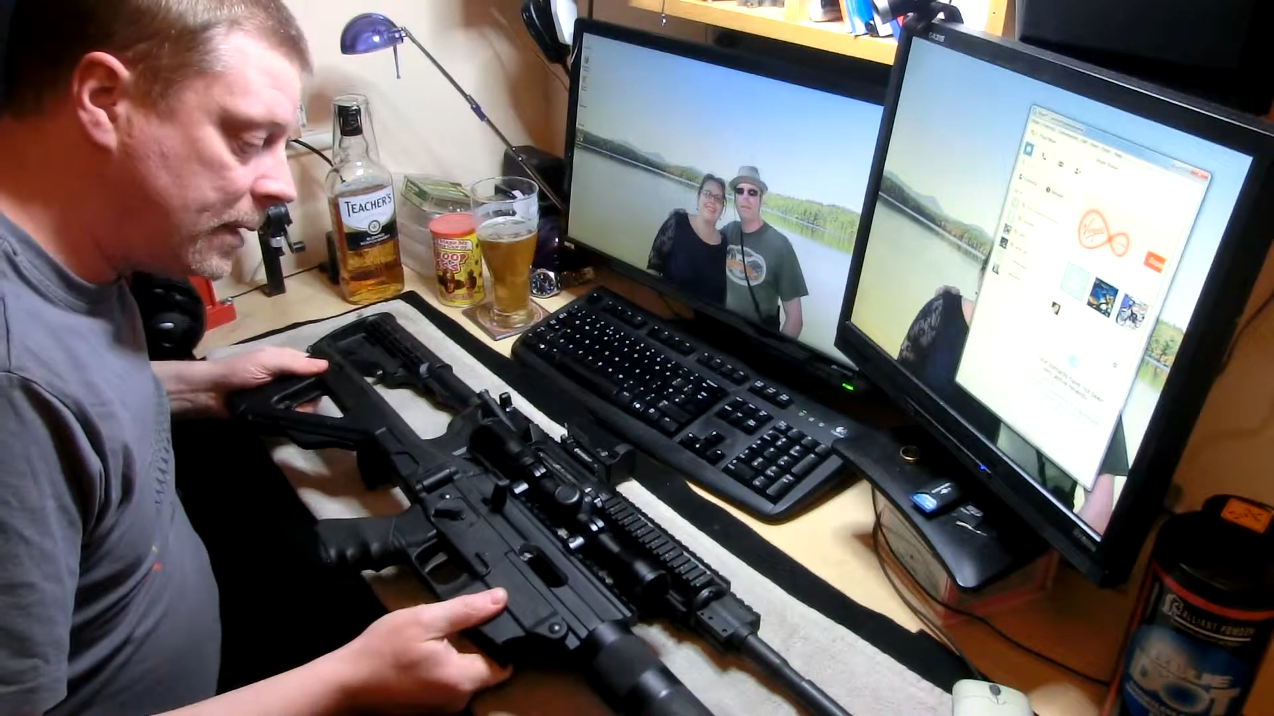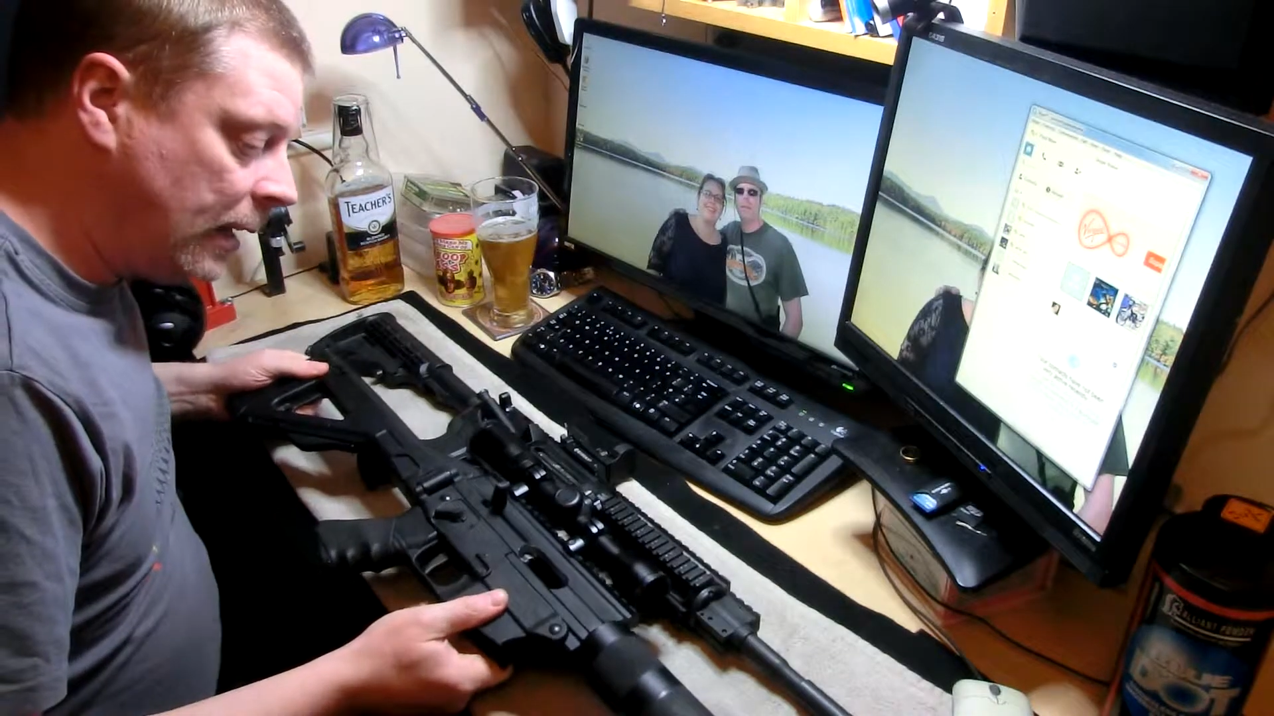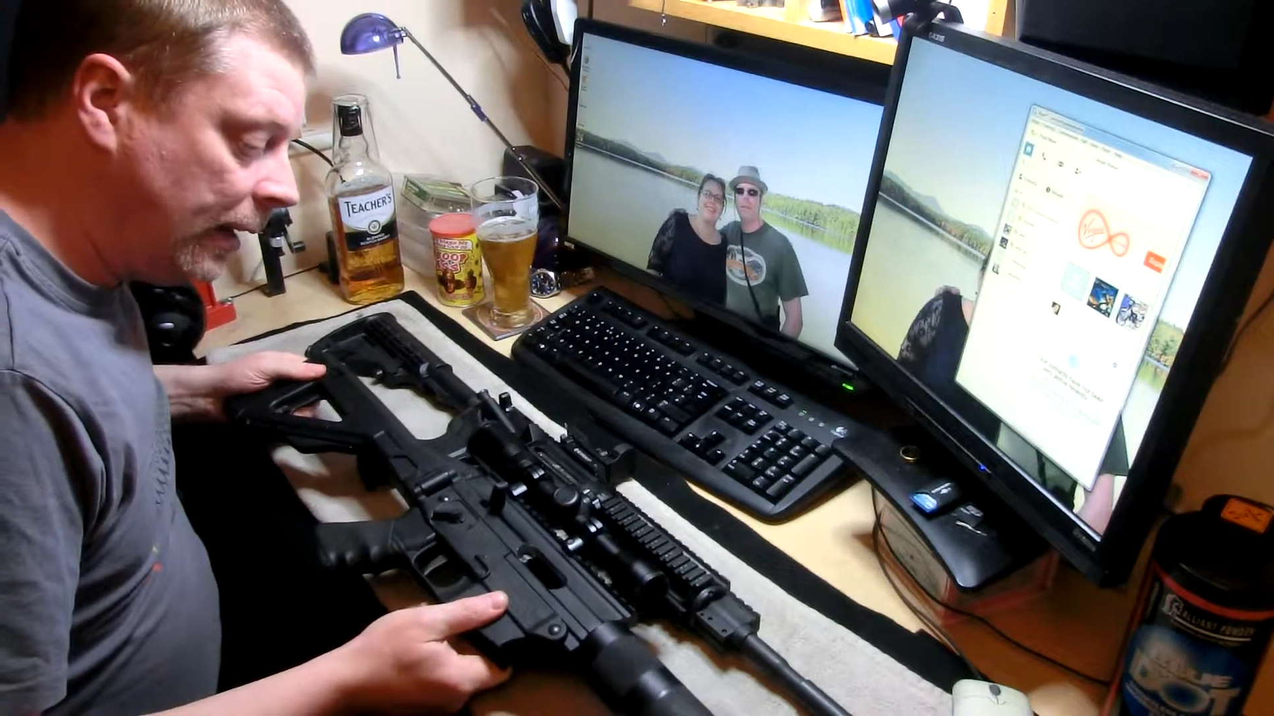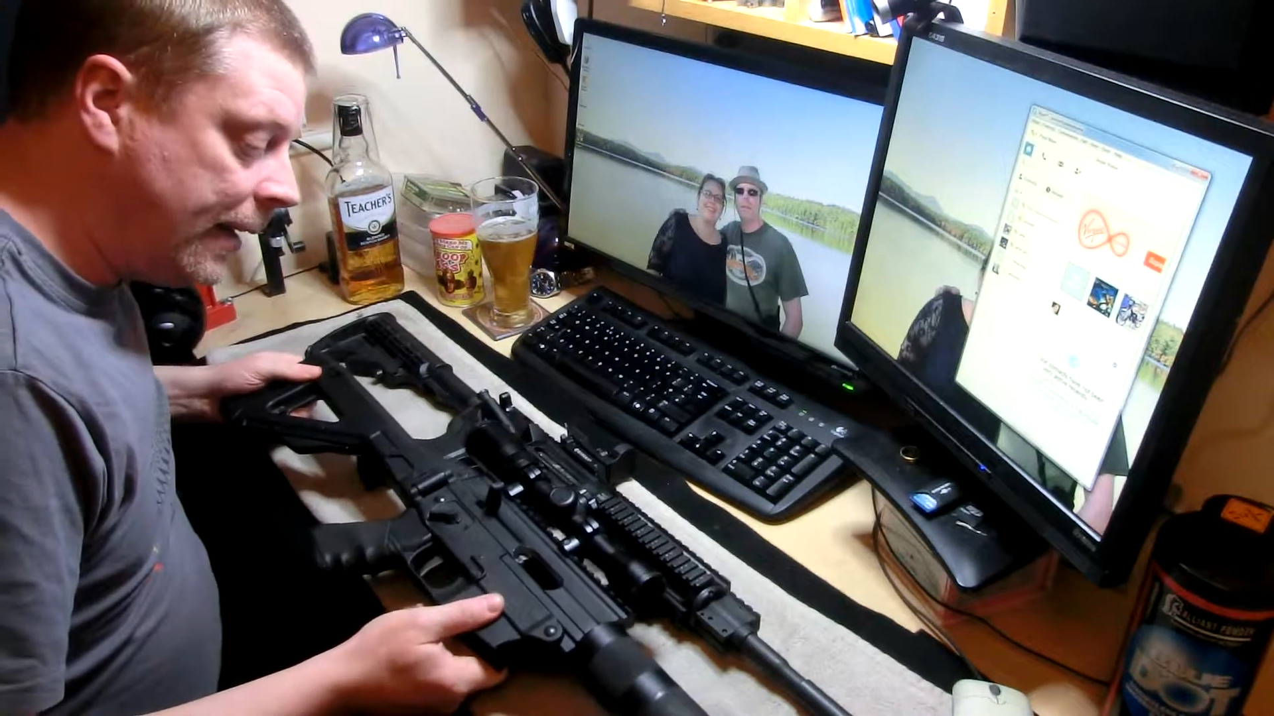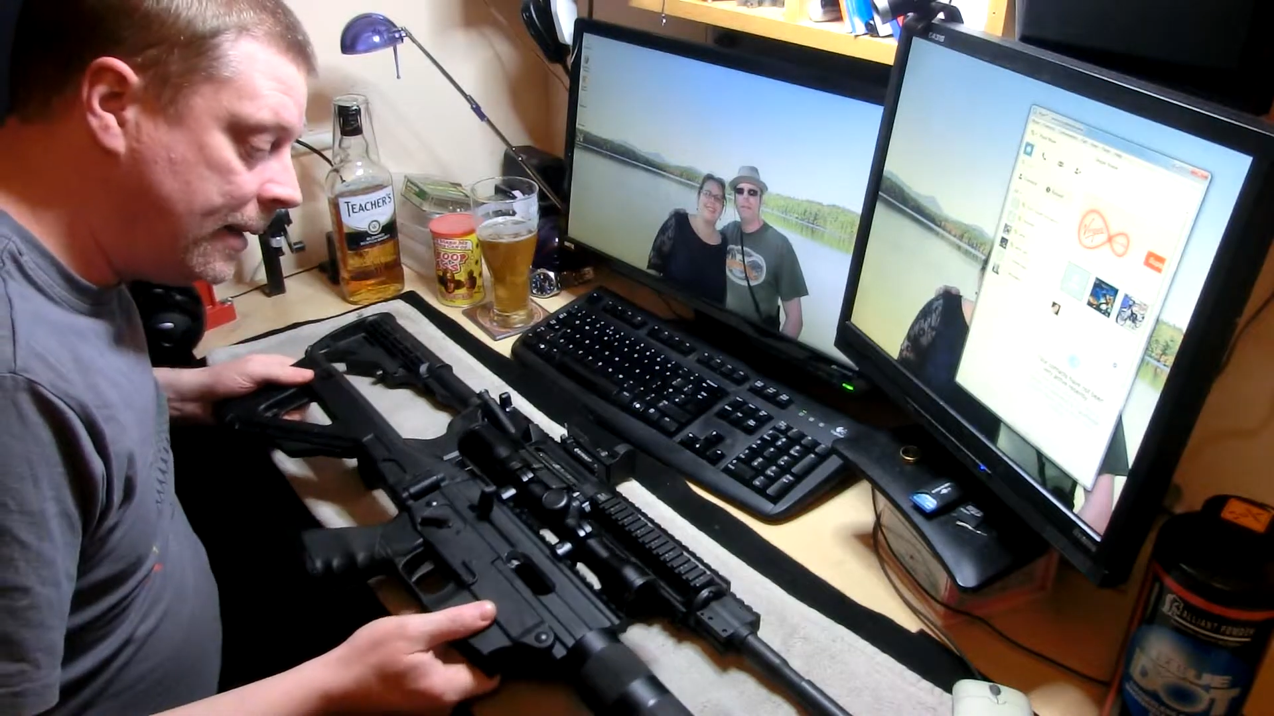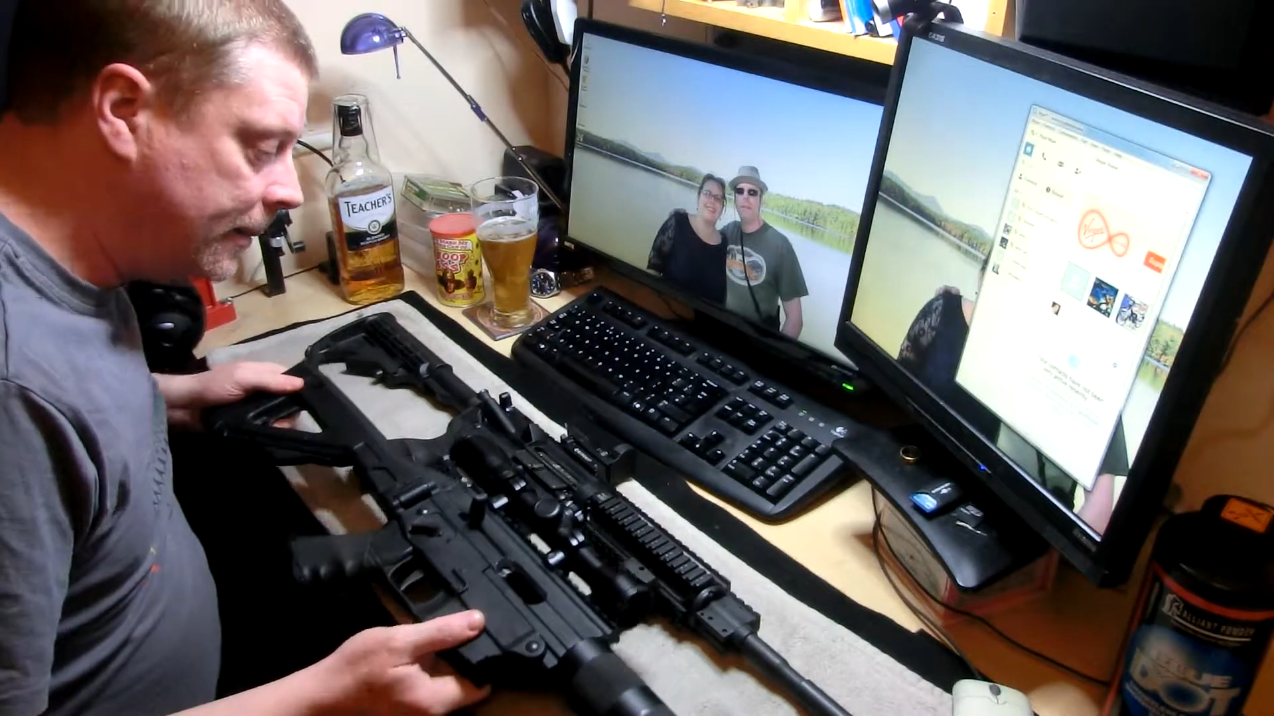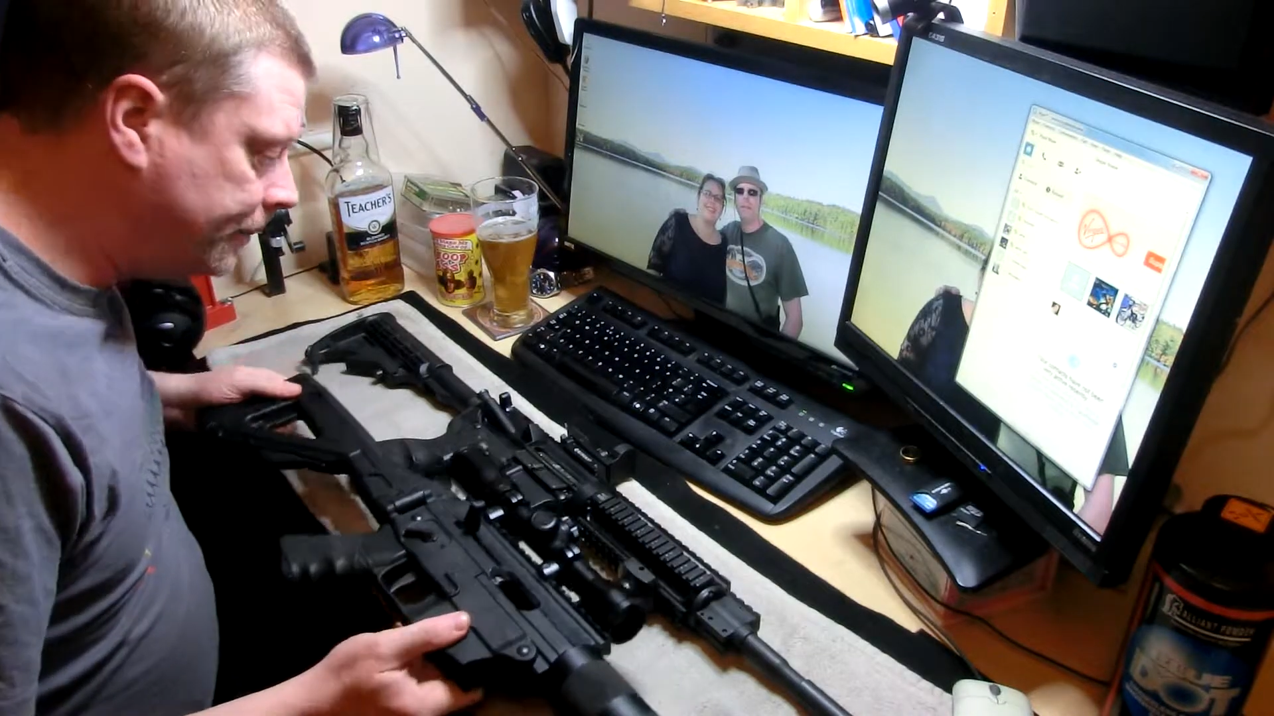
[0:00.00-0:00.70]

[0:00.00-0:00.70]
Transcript: are clear.